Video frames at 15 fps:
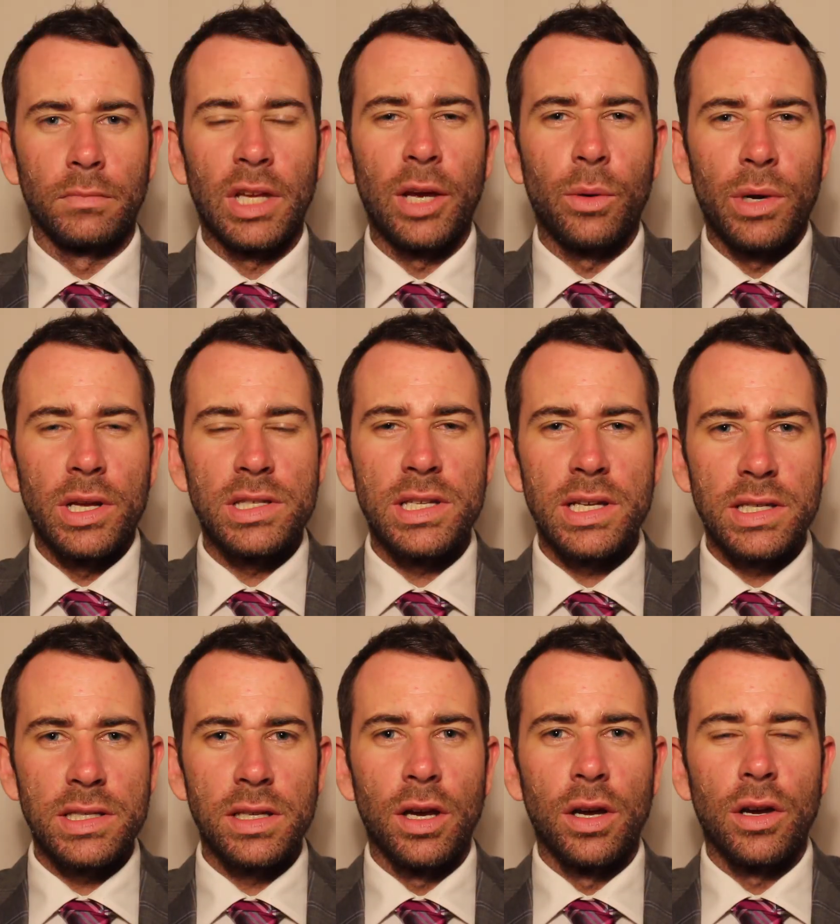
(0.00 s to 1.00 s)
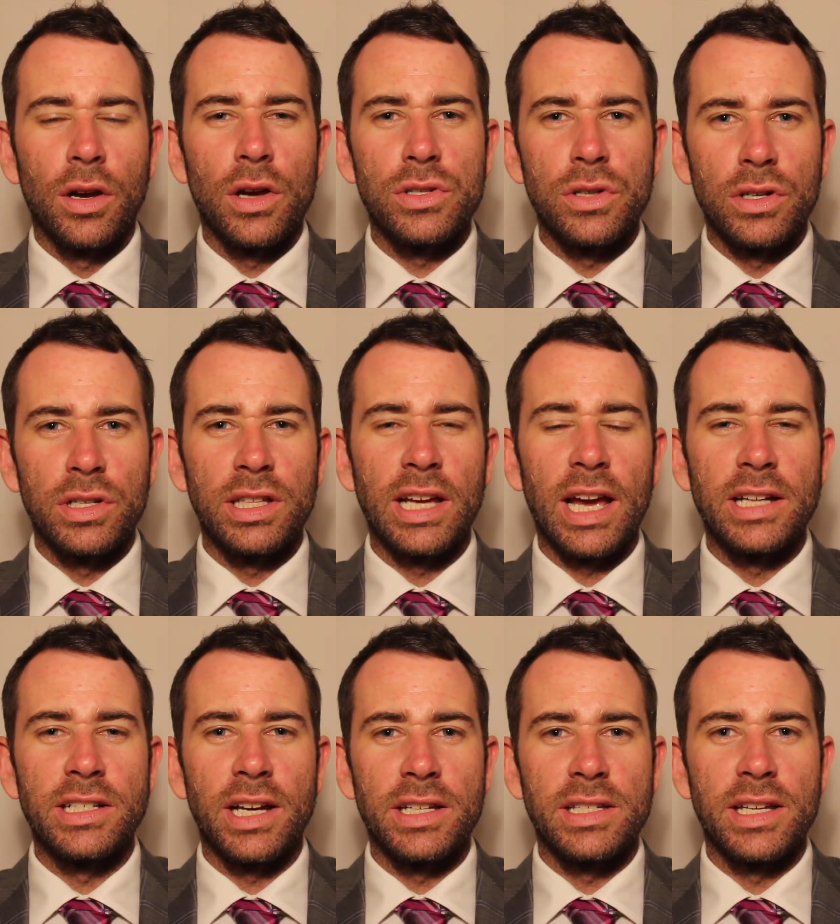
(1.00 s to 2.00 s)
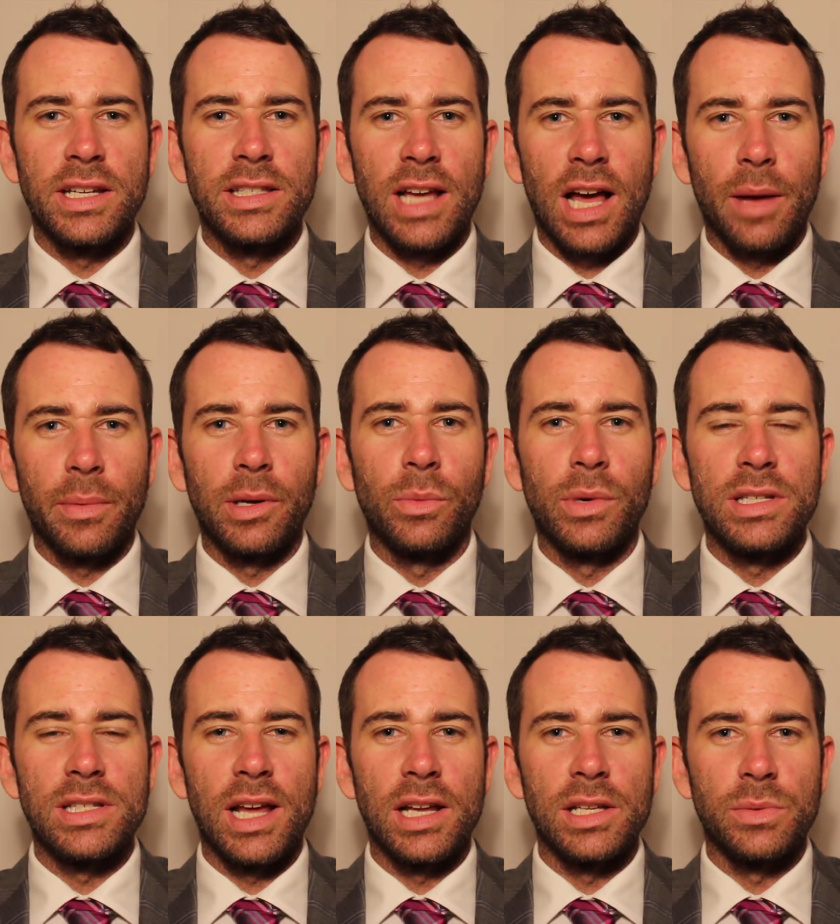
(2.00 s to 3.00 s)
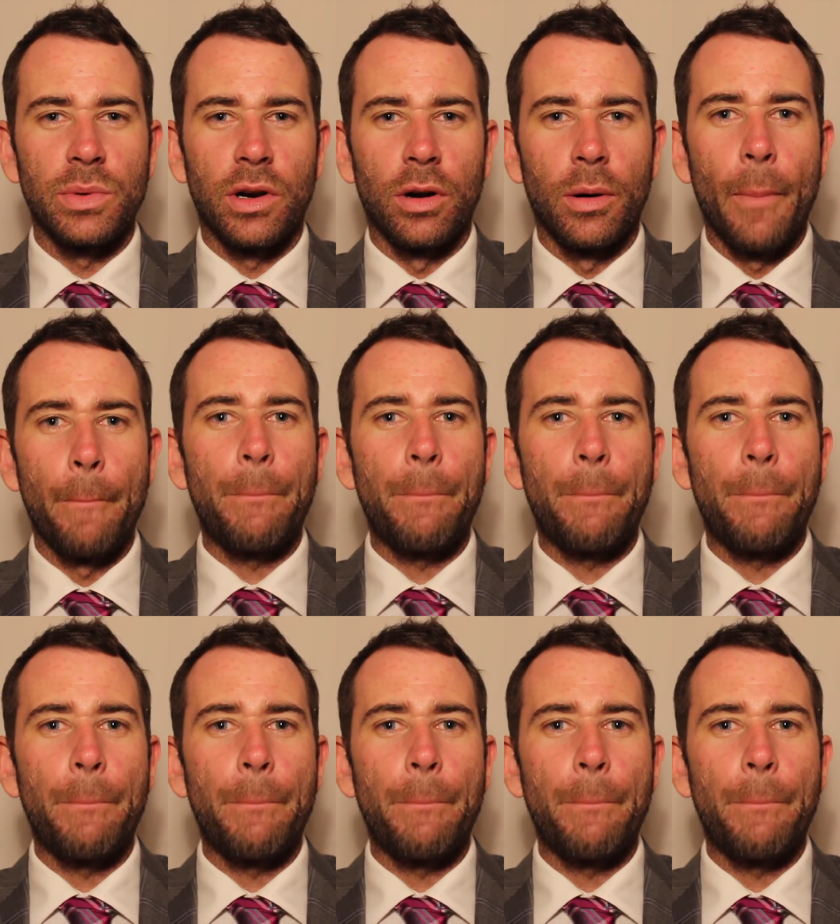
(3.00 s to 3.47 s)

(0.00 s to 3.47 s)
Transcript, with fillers: He wins this, goes on to the AJC Derby and wins that as well.